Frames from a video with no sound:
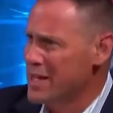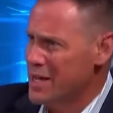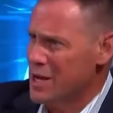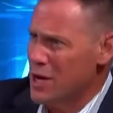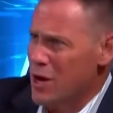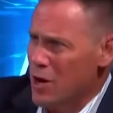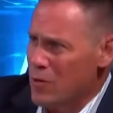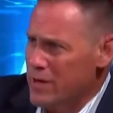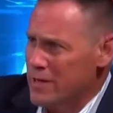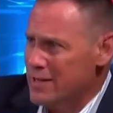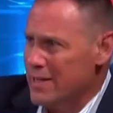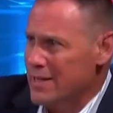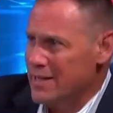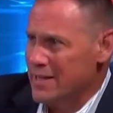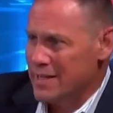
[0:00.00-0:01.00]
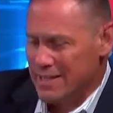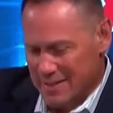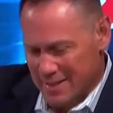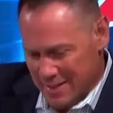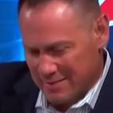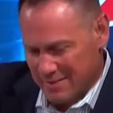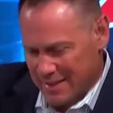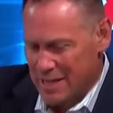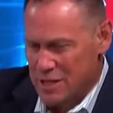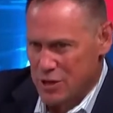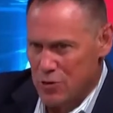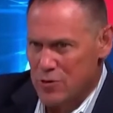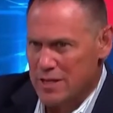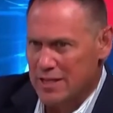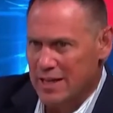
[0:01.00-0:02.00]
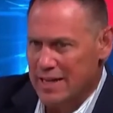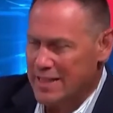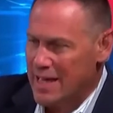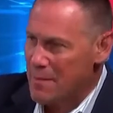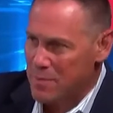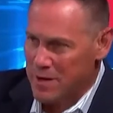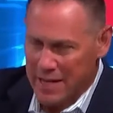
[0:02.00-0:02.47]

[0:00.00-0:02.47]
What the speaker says: you know, and get dirty like that.